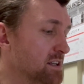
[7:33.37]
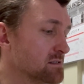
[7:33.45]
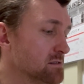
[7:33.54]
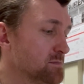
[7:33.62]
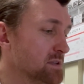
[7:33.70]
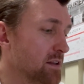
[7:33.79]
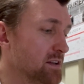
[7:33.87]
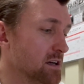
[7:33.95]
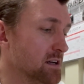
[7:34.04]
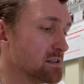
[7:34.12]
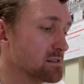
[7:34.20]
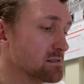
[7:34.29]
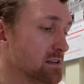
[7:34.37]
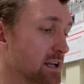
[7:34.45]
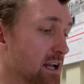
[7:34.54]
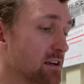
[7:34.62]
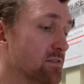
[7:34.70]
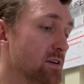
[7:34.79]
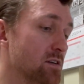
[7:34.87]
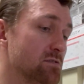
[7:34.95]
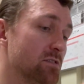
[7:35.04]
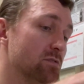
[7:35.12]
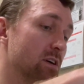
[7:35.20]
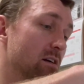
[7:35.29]
slipped on the ice, and I fell to
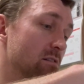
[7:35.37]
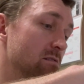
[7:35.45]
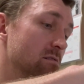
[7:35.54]
the ground.